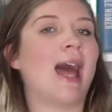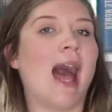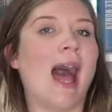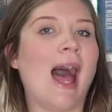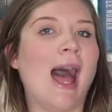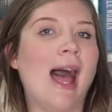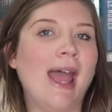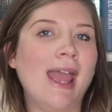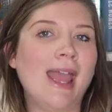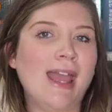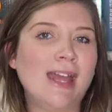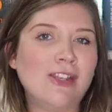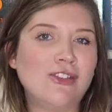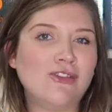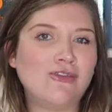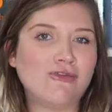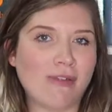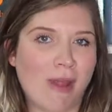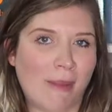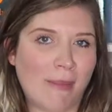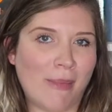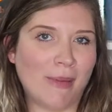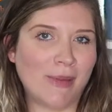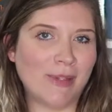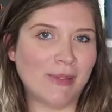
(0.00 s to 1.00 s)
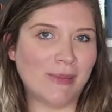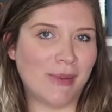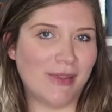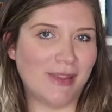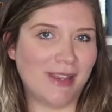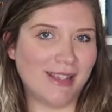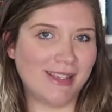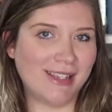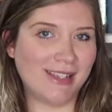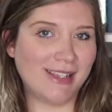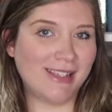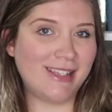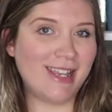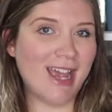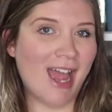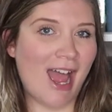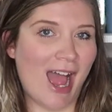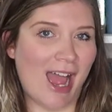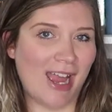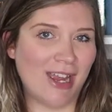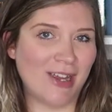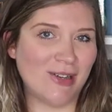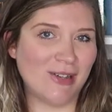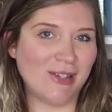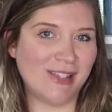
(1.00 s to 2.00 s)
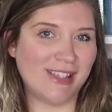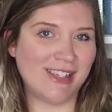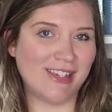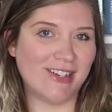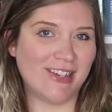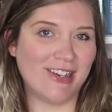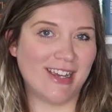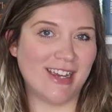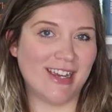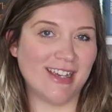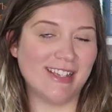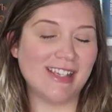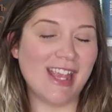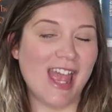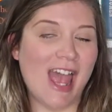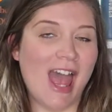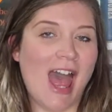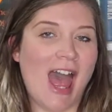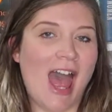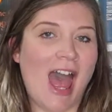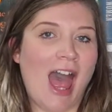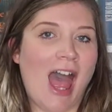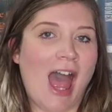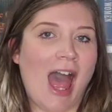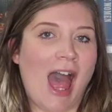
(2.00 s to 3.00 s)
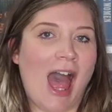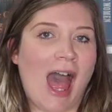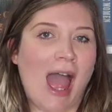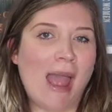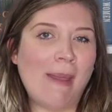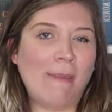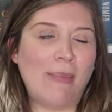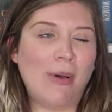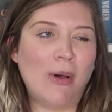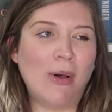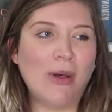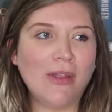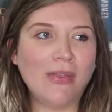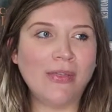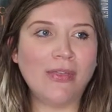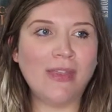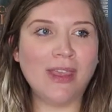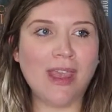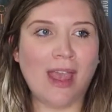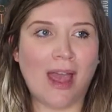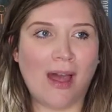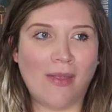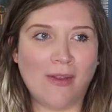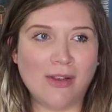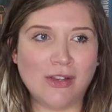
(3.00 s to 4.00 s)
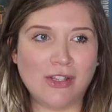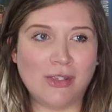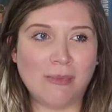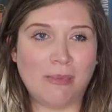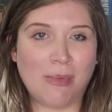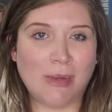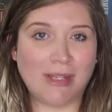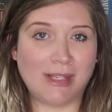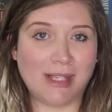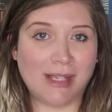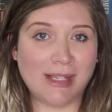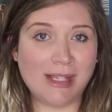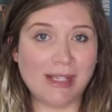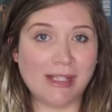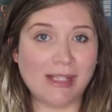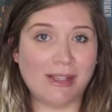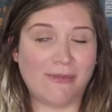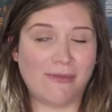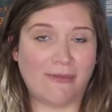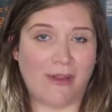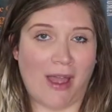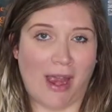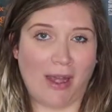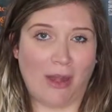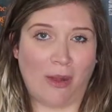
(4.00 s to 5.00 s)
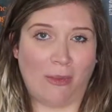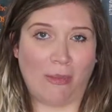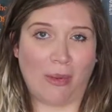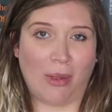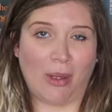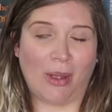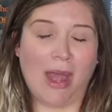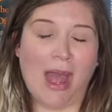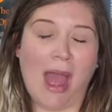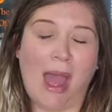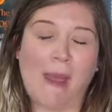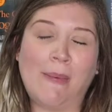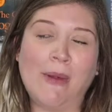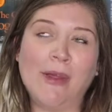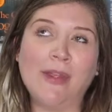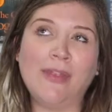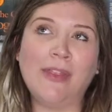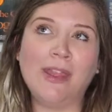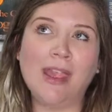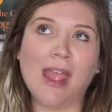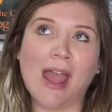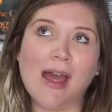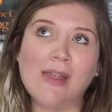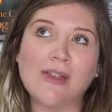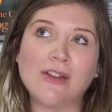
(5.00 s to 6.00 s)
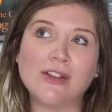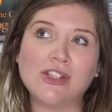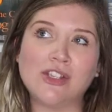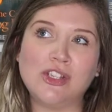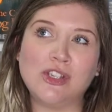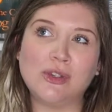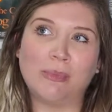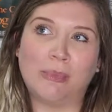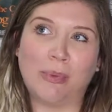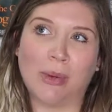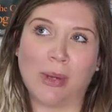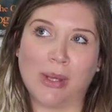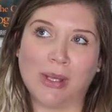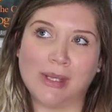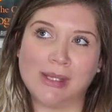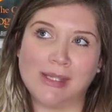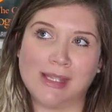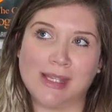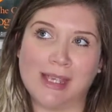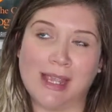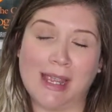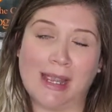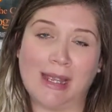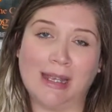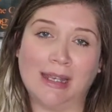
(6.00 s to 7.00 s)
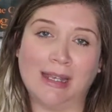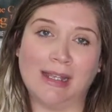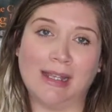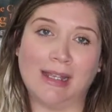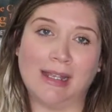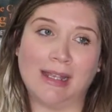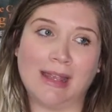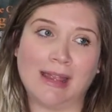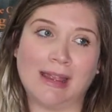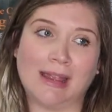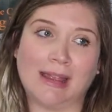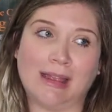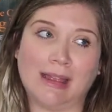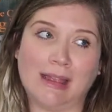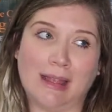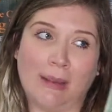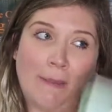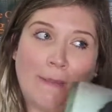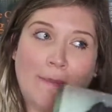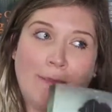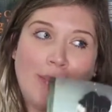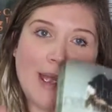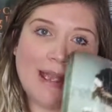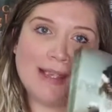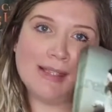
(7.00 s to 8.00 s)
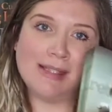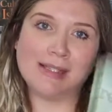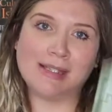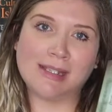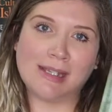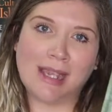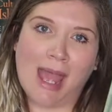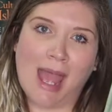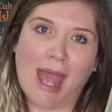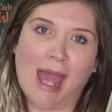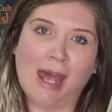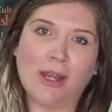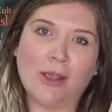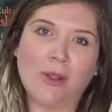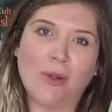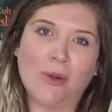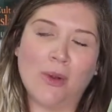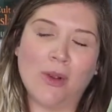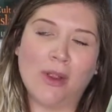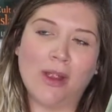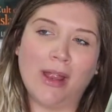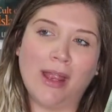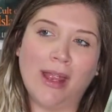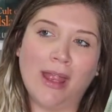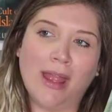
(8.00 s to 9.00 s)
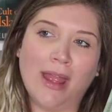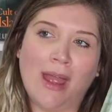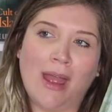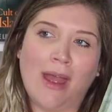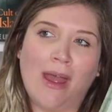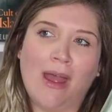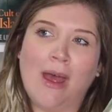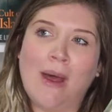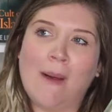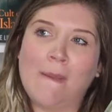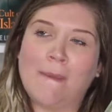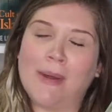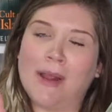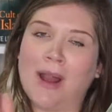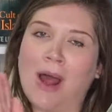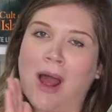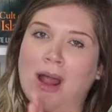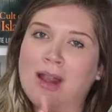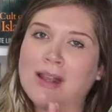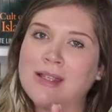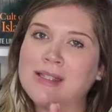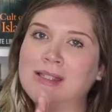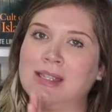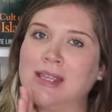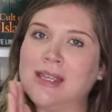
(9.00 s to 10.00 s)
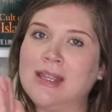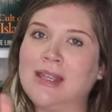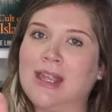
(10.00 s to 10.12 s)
I had troubles with this entire series. I put the other two books, this is the final book, I put the other two books in the best category, but honestly